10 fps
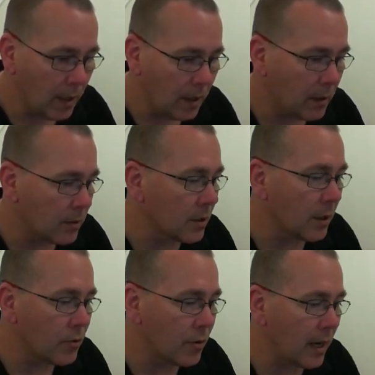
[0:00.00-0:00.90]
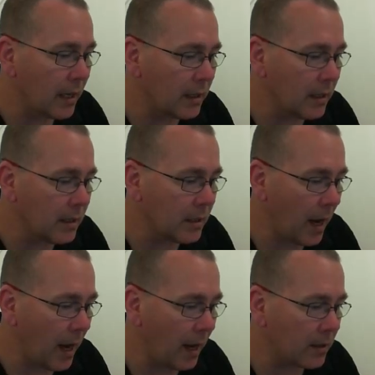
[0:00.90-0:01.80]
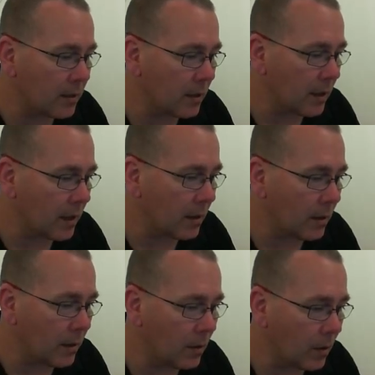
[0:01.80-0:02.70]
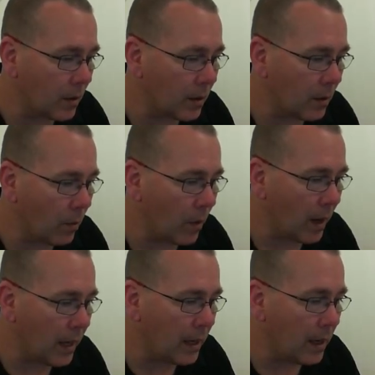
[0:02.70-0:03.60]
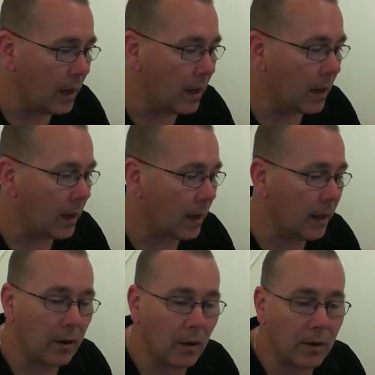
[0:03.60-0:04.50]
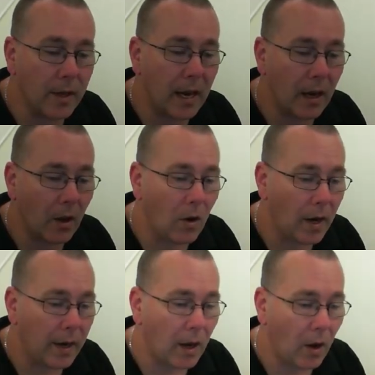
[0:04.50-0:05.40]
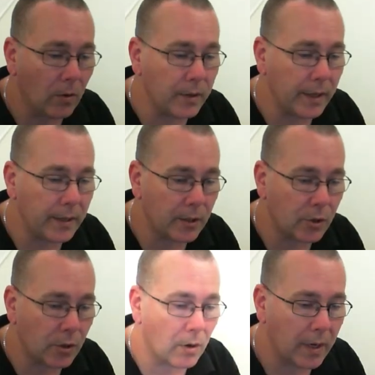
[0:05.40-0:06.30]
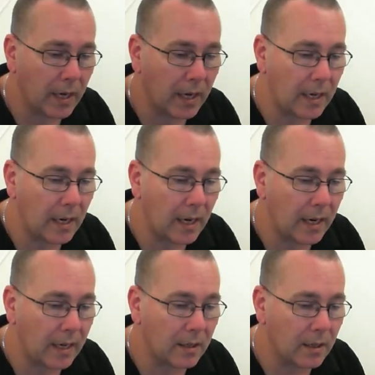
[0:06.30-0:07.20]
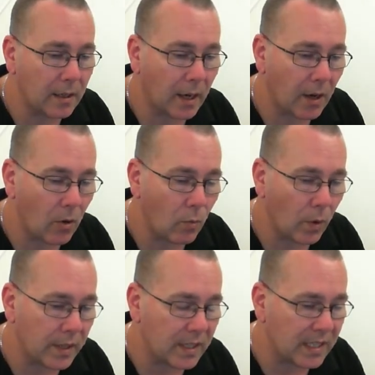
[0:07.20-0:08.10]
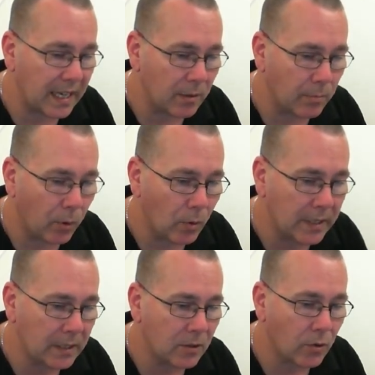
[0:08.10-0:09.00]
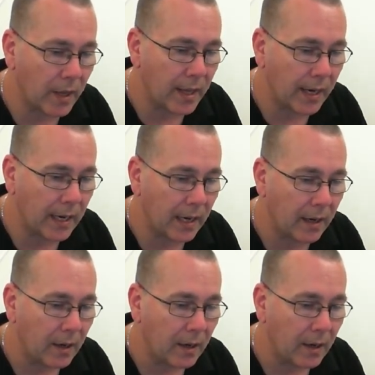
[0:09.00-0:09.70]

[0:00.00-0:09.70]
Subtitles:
I'm just going to drag these out so they're not in the way. I'm going to click on that line, hold down the control key, and I don't want the center point. Try that again.